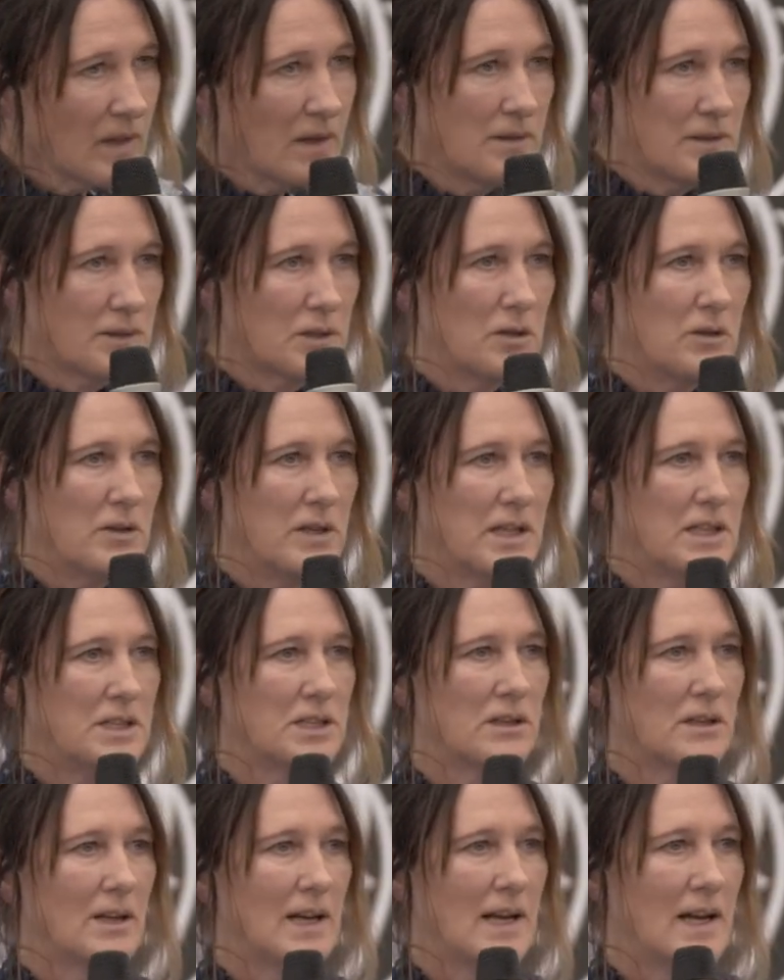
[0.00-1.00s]
So you need
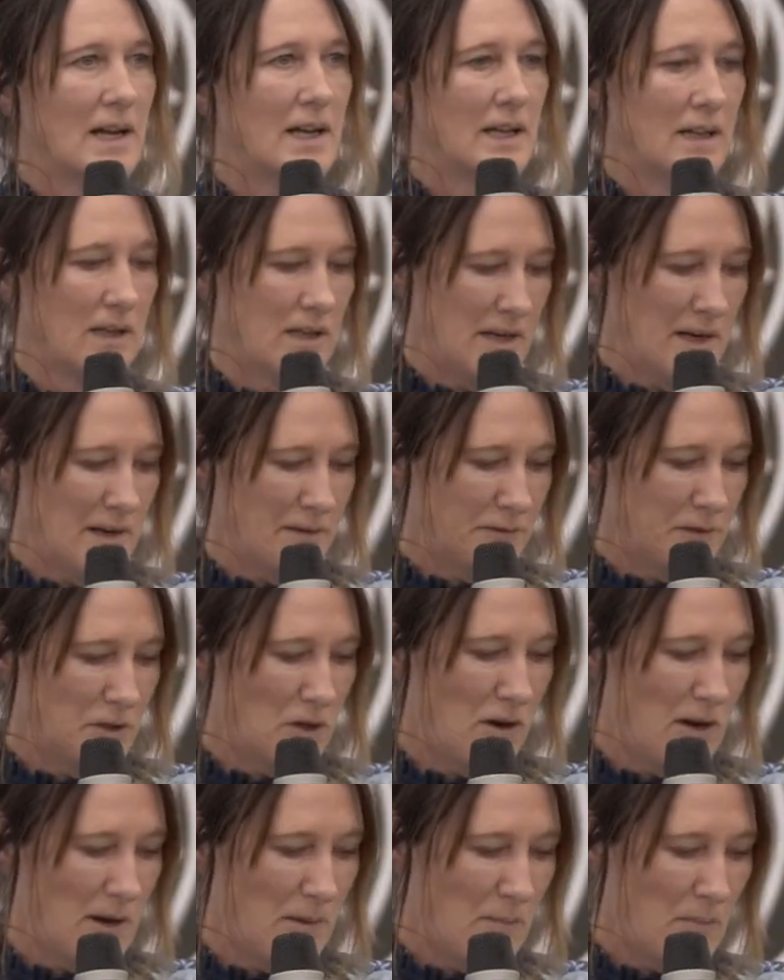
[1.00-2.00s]
to allow enough
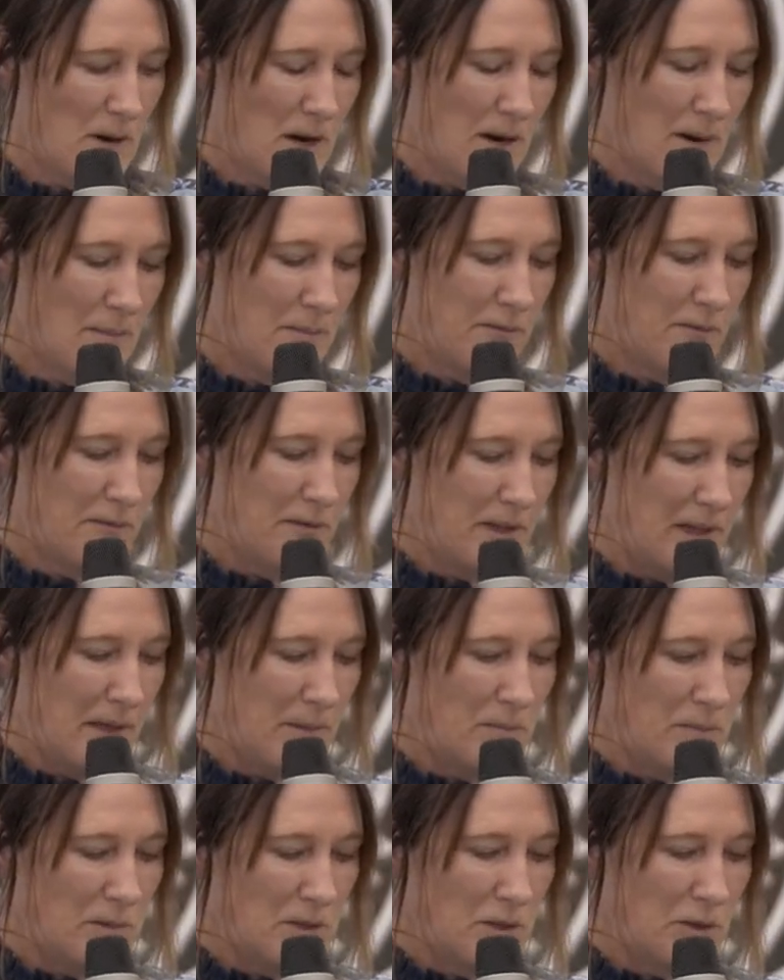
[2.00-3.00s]
time for
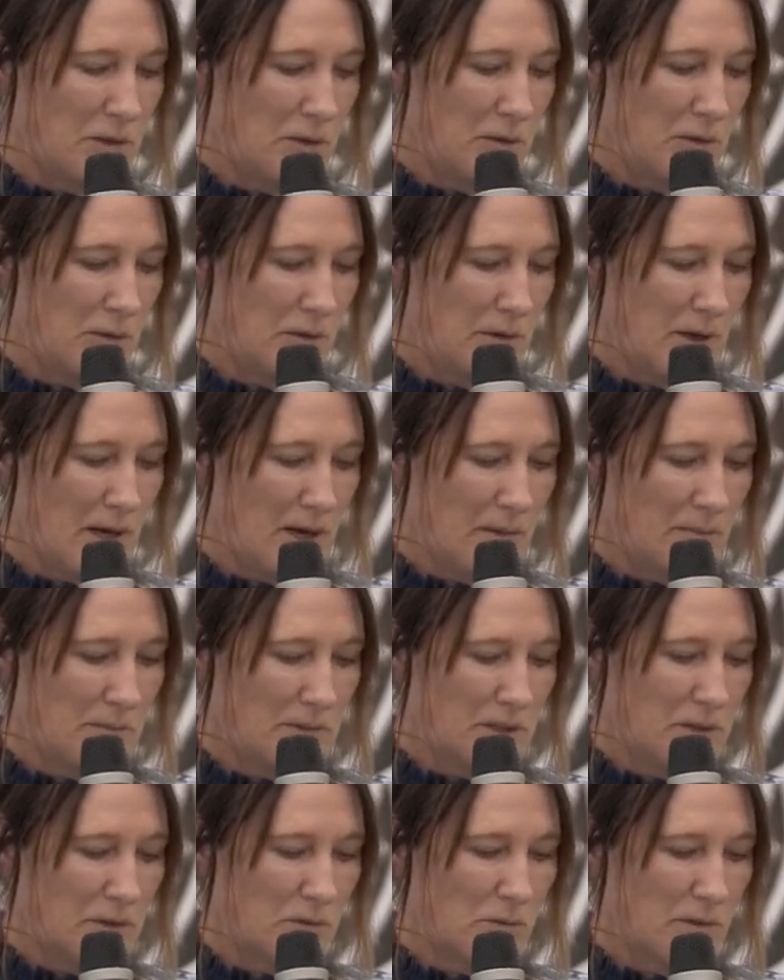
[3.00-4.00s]
them
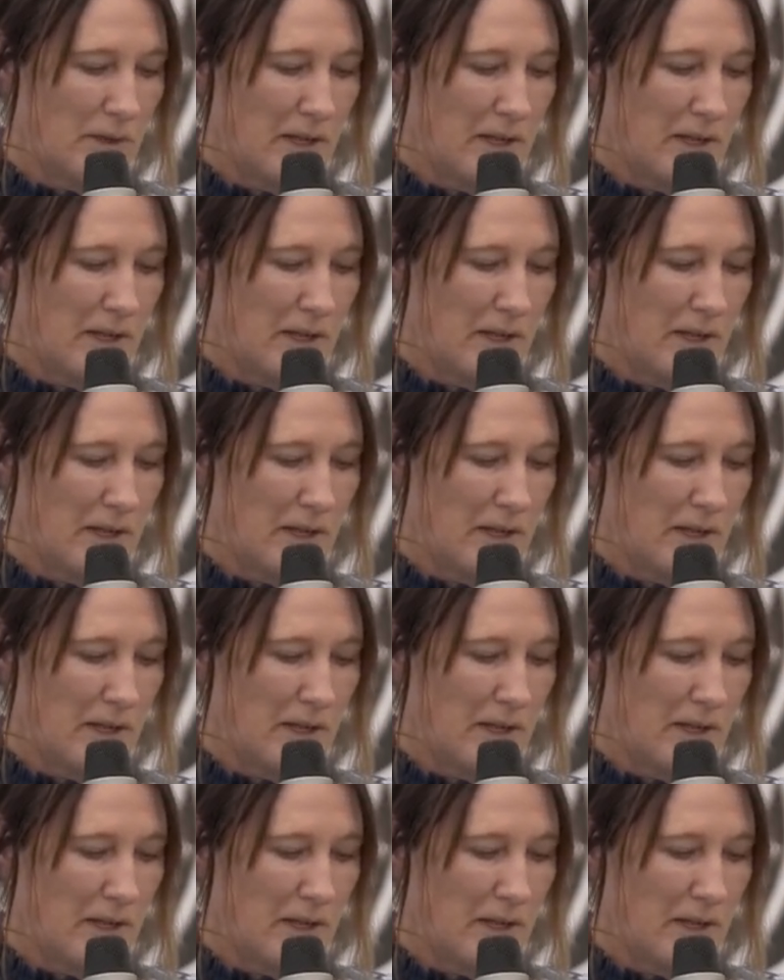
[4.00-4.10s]
to do all